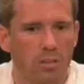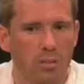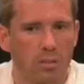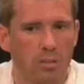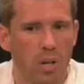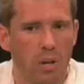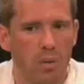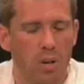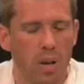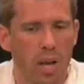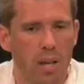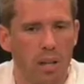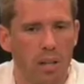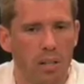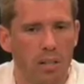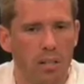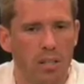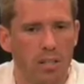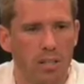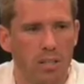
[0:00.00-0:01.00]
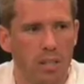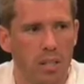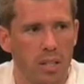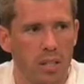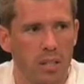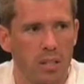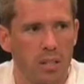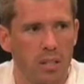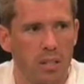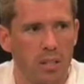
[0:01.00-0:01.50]
Well, when I hit the
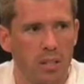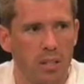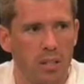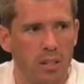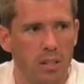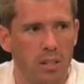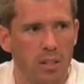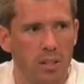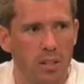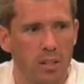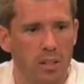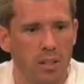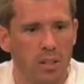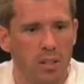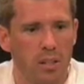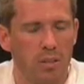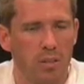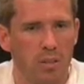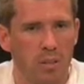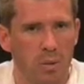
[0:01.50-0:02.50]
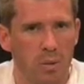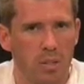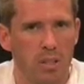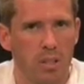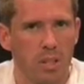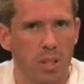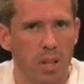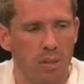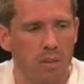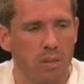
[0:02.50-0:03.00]
scene, you know, there
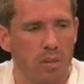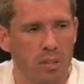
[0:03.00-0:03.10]
wasn't a lot of